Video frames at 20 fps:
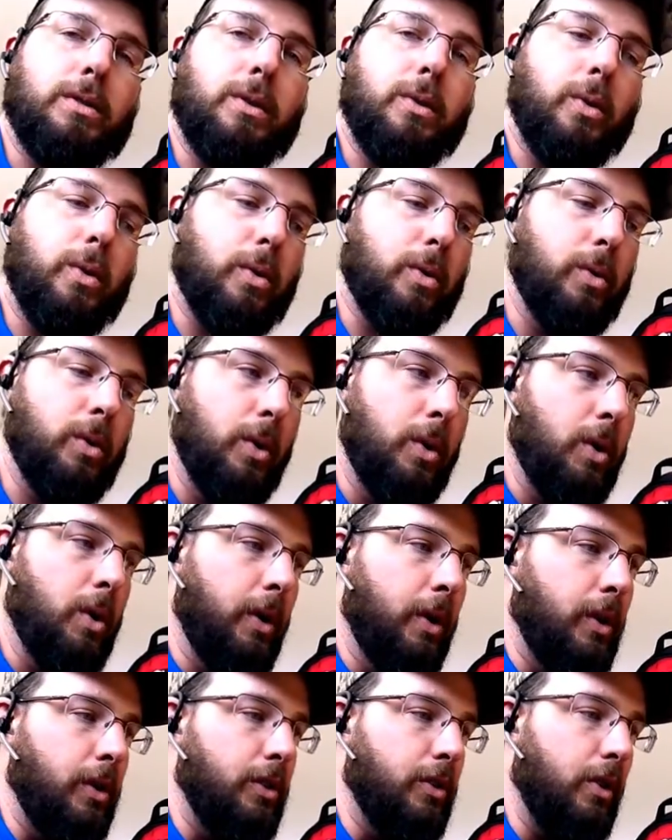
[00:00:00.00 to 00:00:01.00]
school
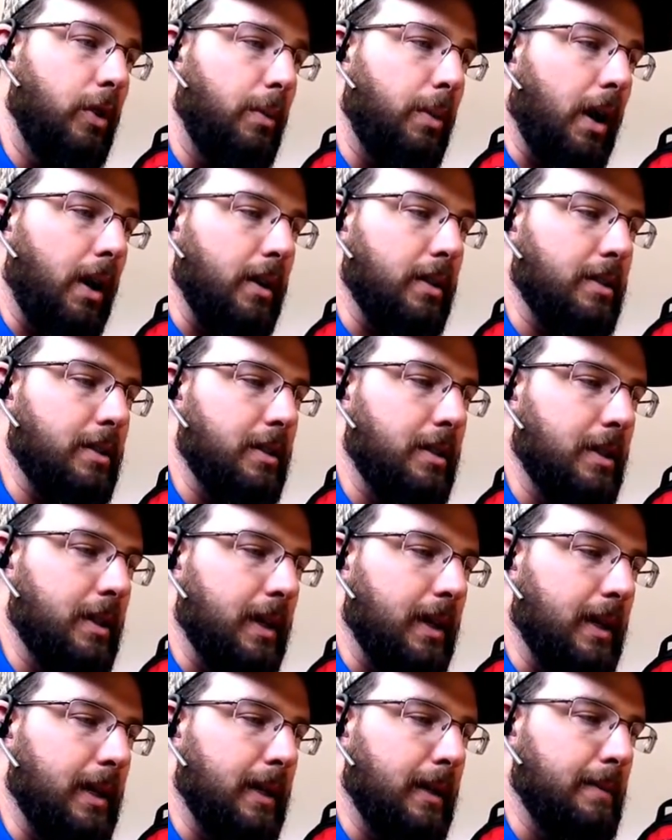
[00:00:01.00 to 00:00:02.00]
toolbox.
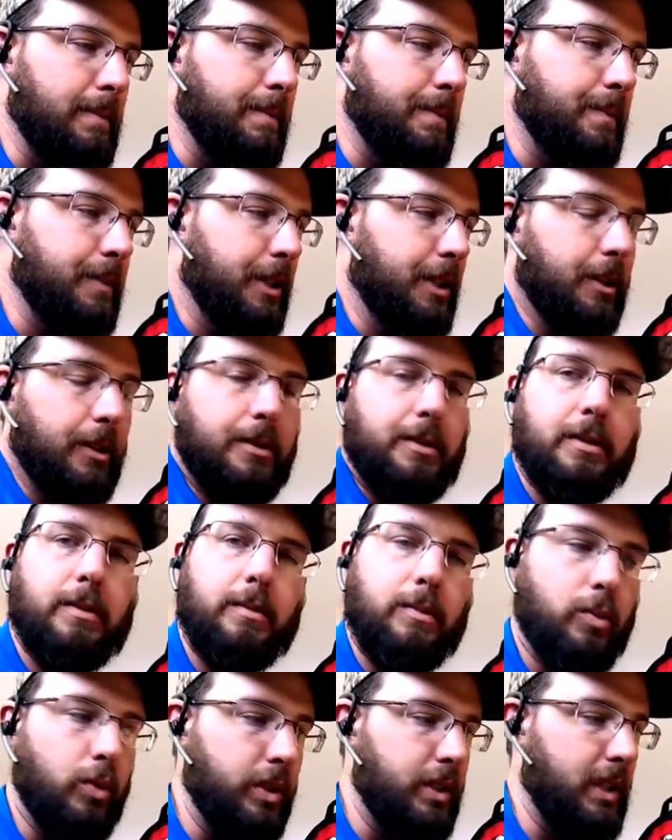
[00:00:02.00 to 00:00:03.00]
Um, you know,
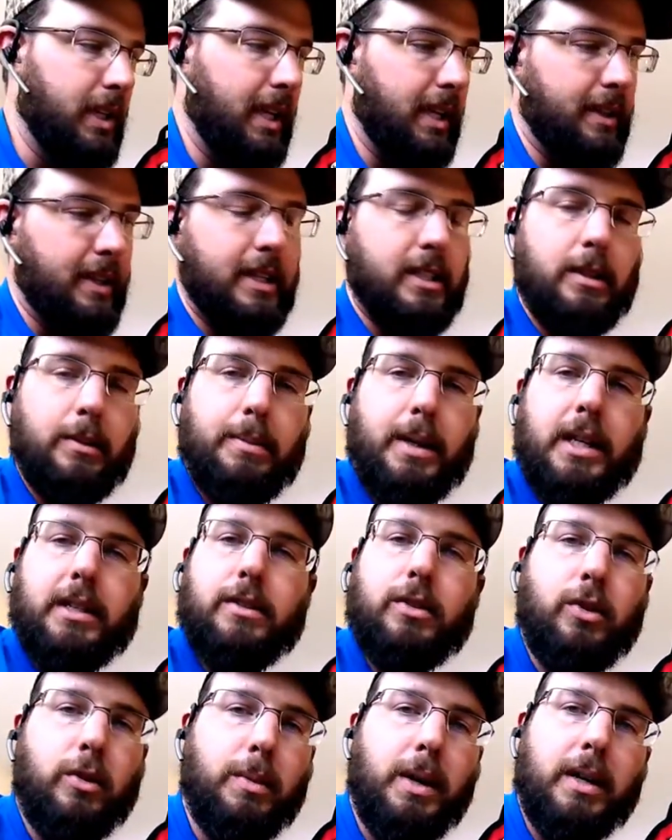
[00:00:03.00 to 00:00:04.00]
once again, that's the
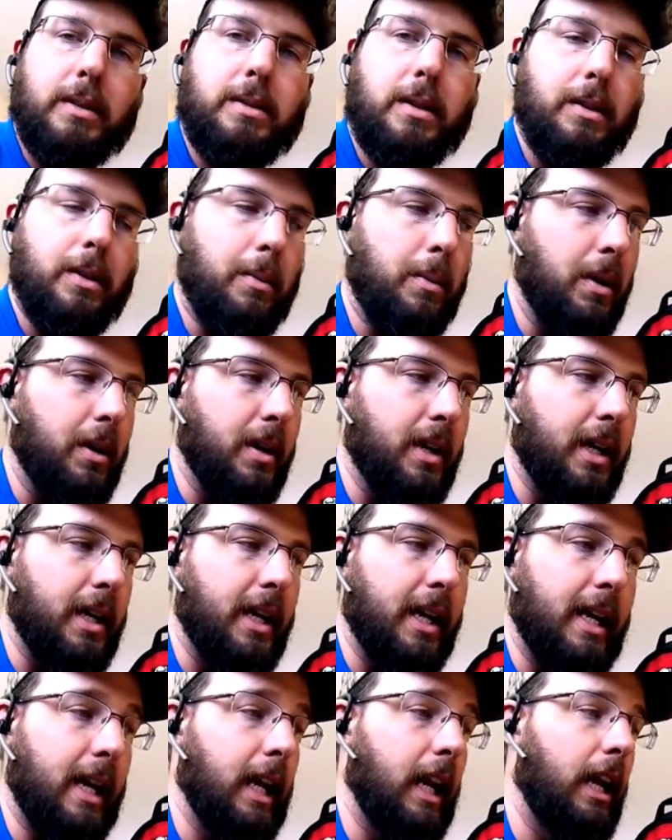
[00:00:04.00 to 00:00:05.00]
best toolbox on the market,
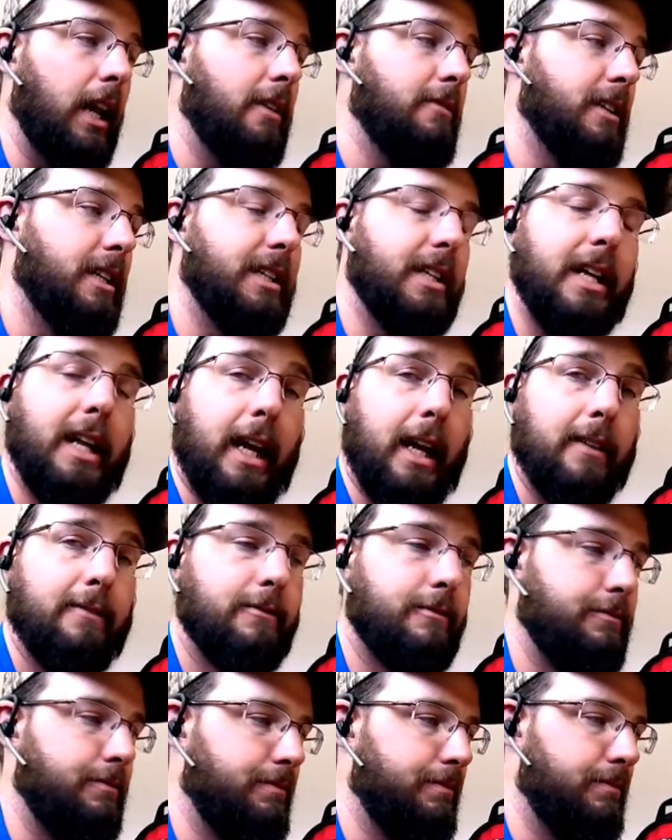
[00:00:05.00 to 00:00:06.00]
and I love it, and I've
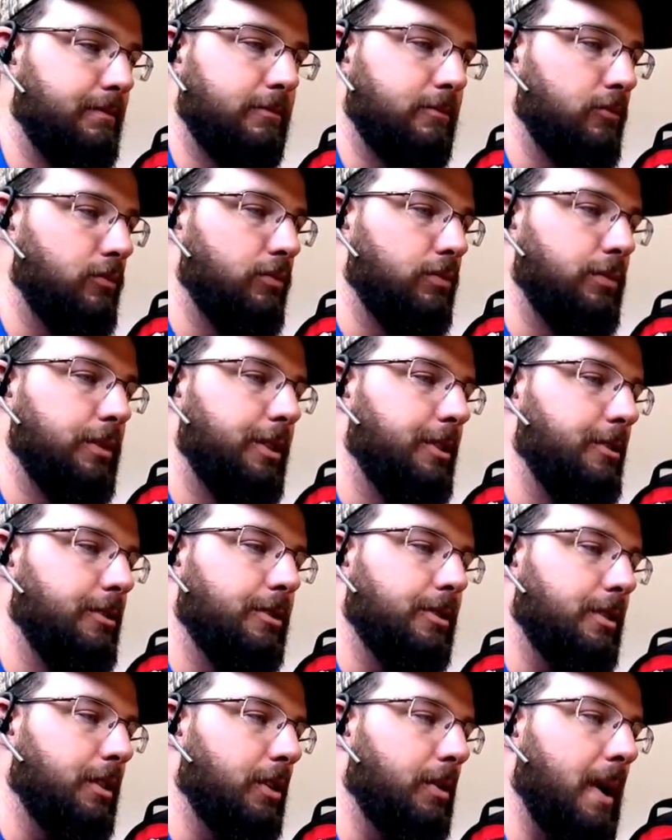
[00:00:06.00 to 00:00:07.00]

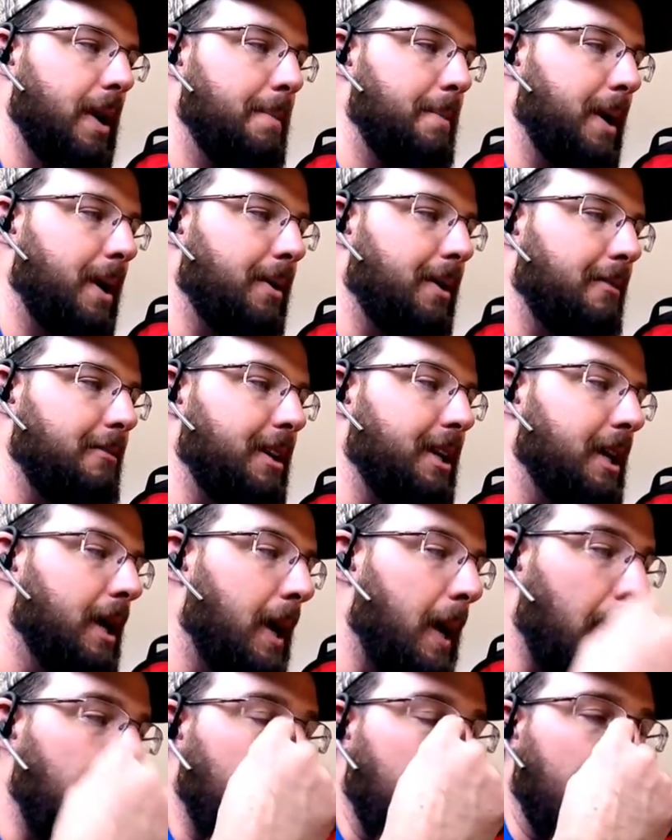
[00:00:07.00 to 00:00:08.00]
used the crap out of it.
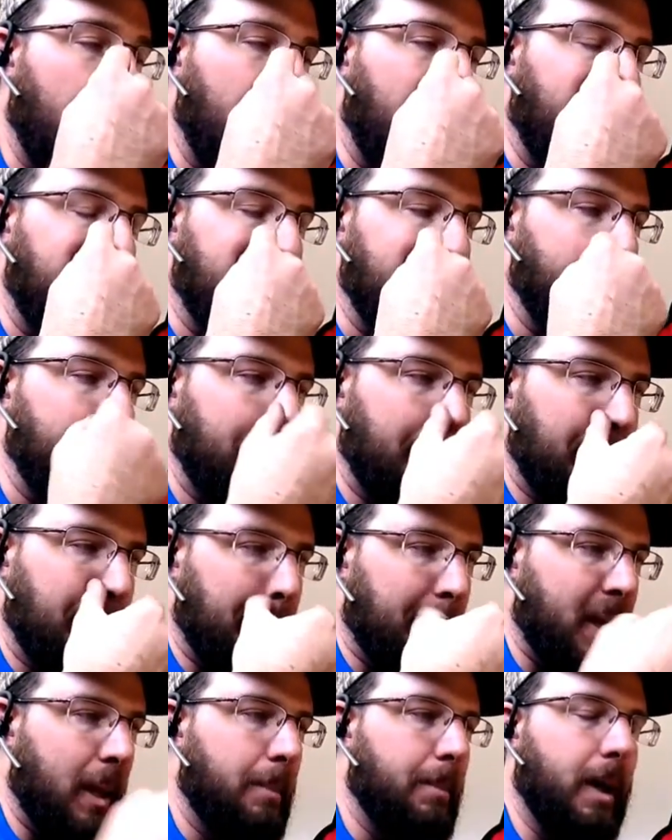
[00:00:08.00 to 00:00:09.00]
Um,
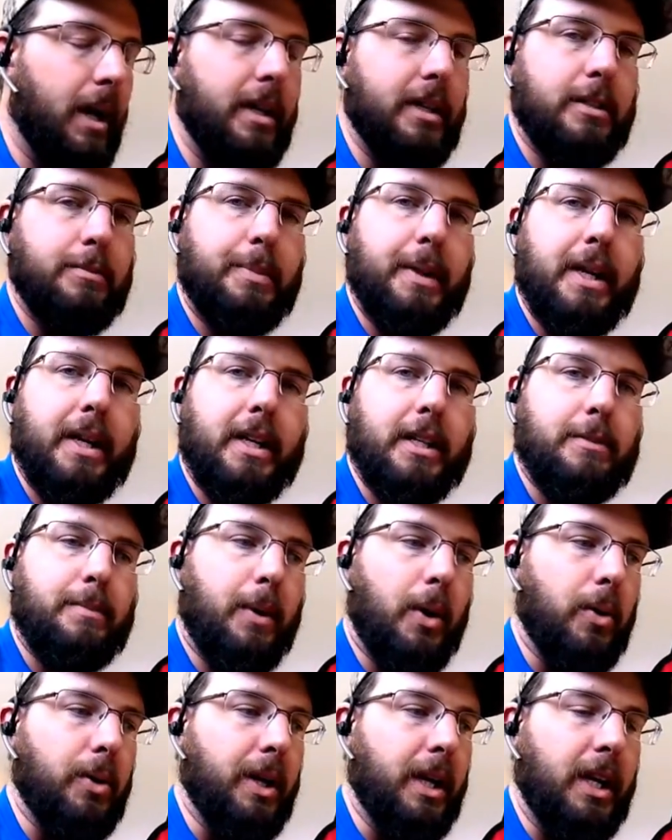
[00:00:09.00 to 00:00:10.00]
but it's big, it's
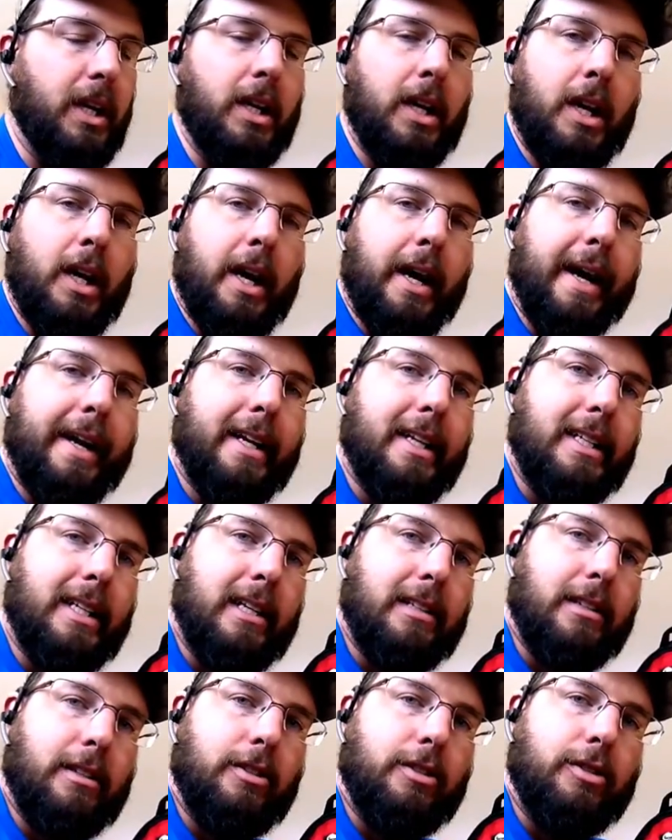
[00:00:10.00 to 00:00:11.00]
bulky, and it
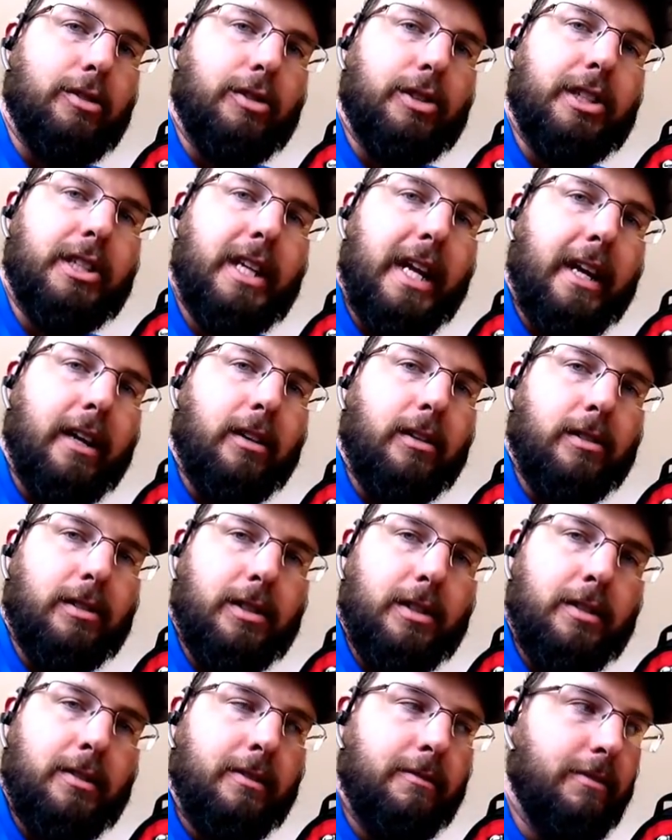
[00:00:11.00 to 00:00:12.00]
doesn't do
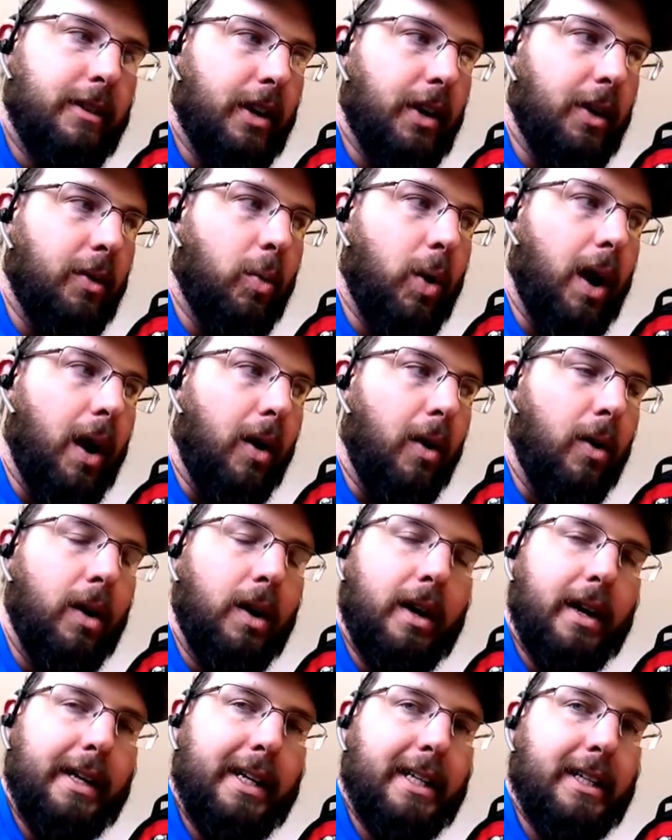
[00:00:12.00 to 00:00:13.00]
stairs very well,
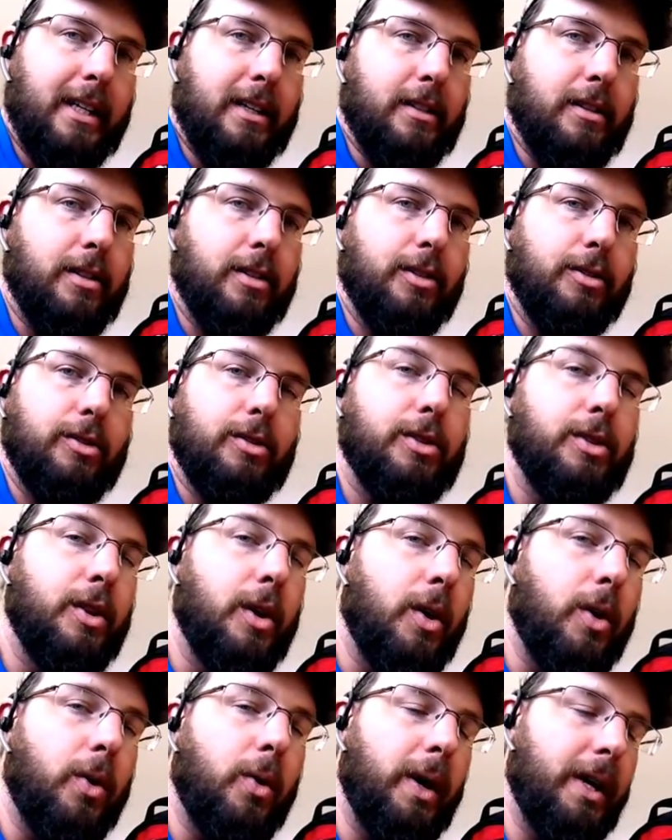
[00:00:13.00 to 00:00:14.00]
and it doesn't do
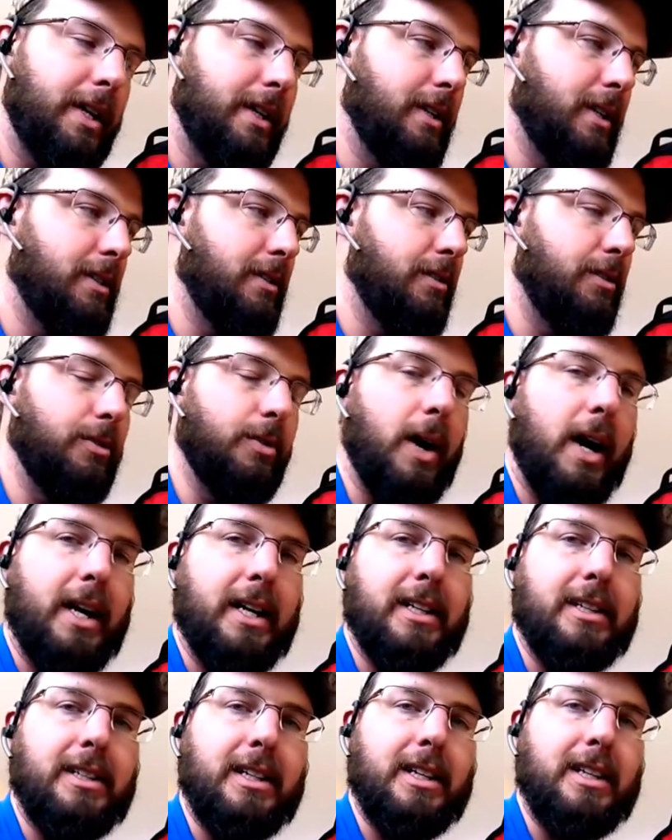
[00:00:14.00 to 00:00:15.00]
snow, and it doesn't do
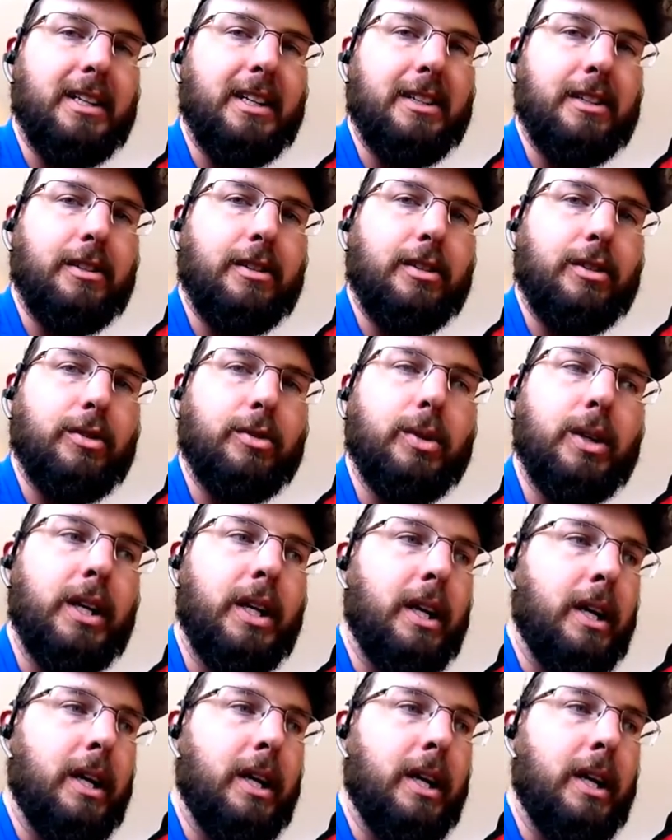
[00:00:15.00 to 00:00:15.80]
ice, and it doesn't do